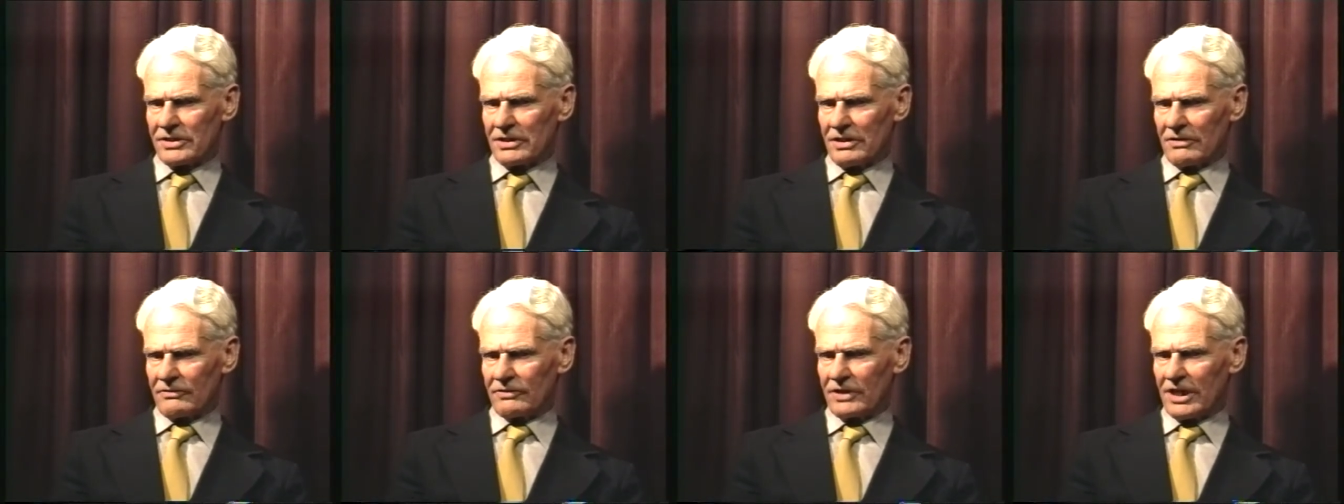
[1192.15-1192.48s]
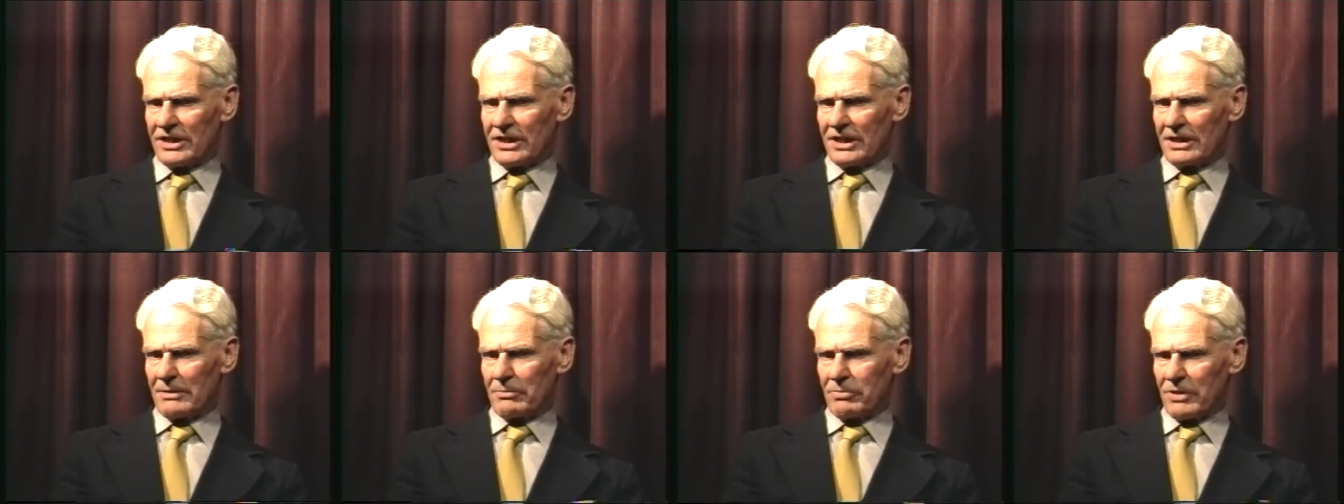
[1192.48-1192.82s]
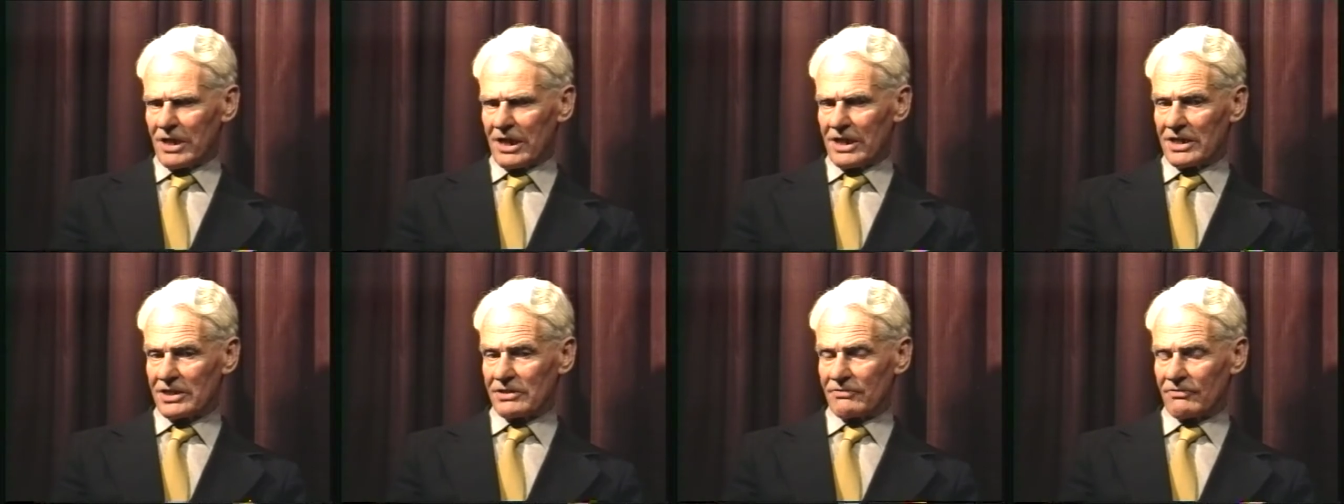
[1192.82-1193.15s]
of getting a
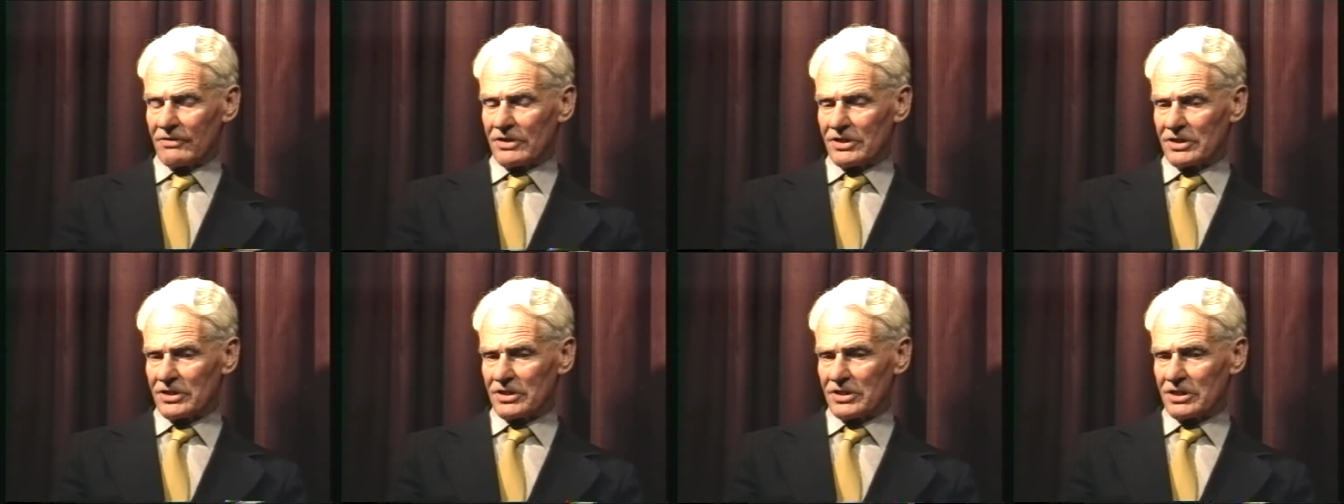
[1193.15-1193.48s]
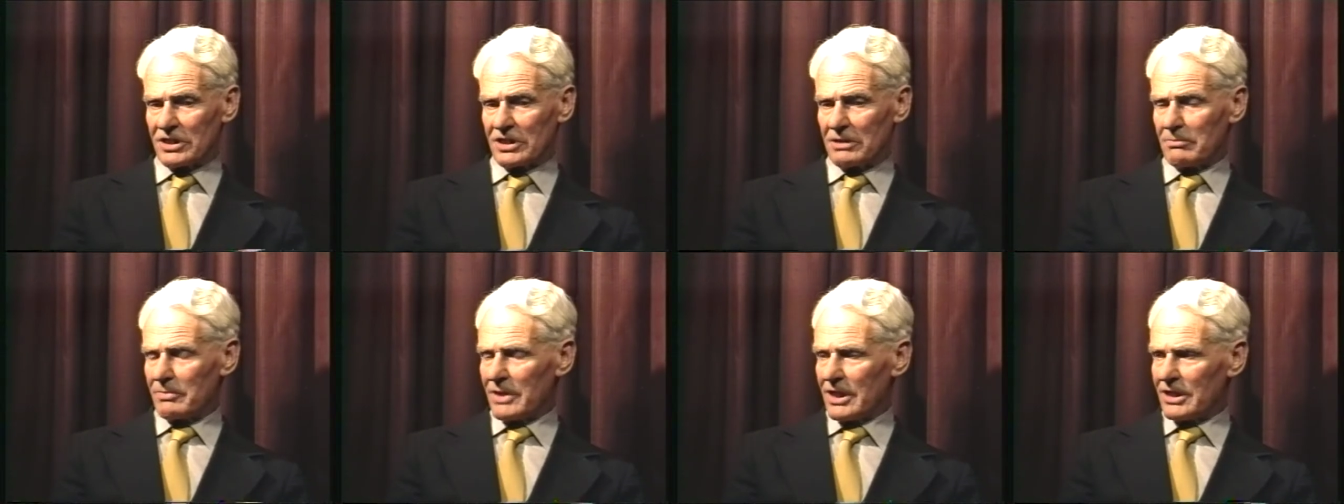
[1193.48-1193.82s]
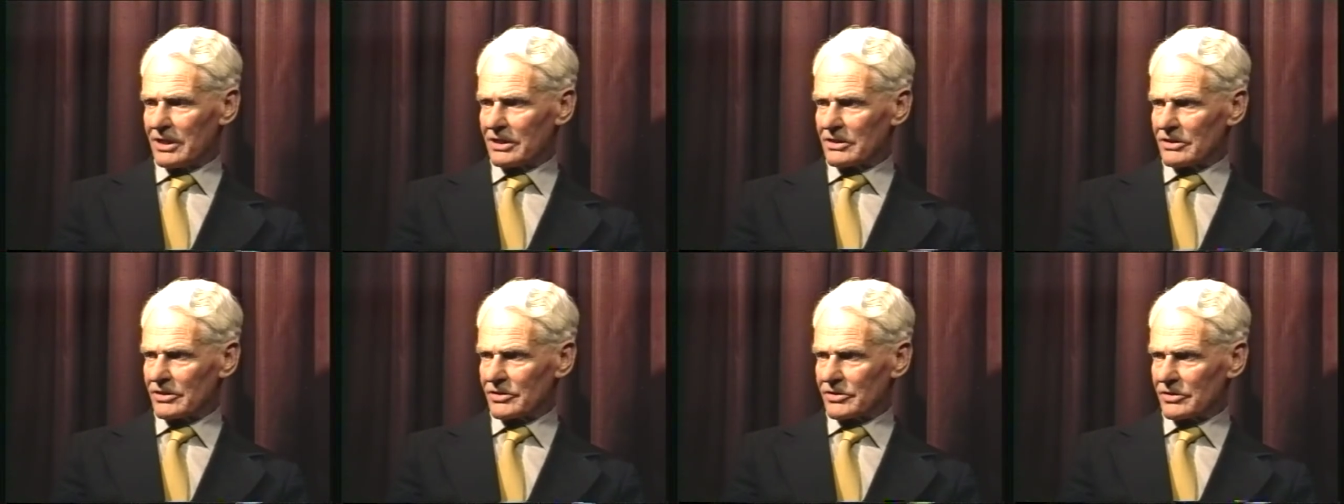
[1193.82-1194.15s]
place, for instance, in the
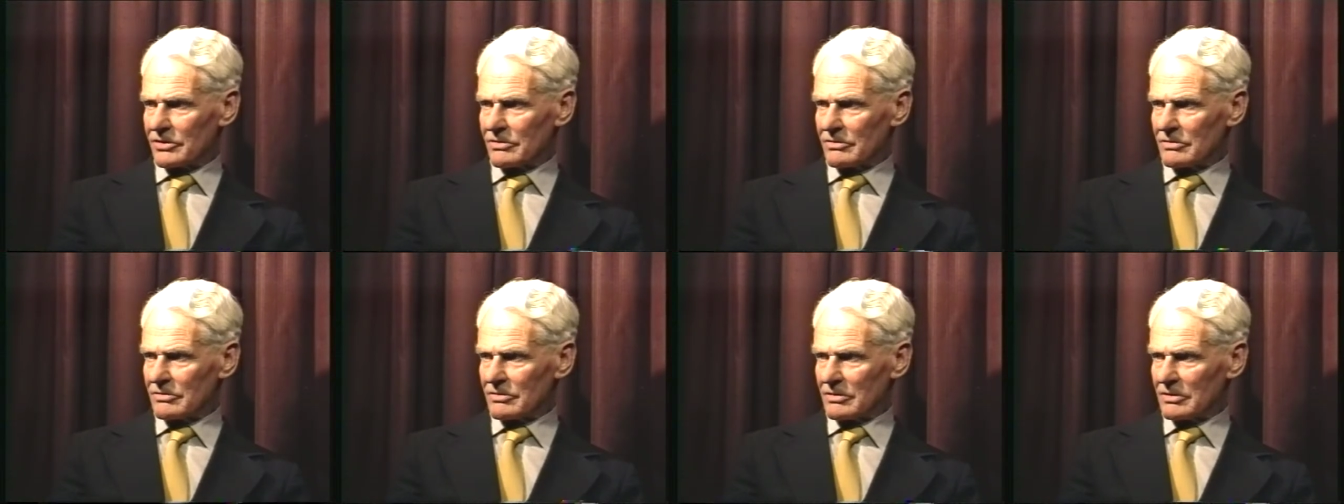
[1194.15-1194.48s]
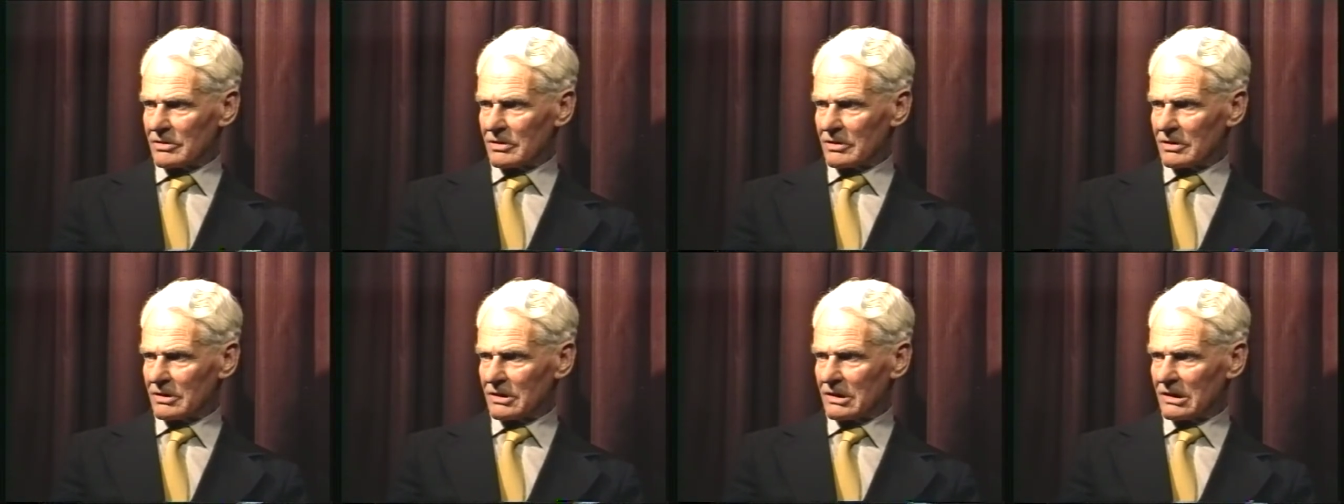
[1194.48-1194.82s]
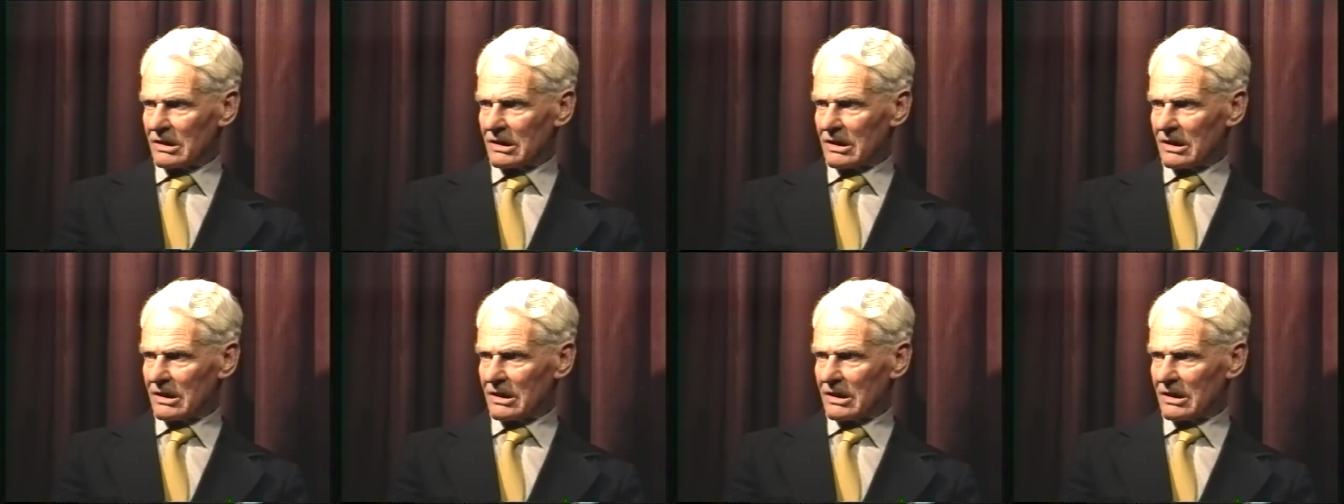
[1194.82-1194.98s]
medical school. Mm.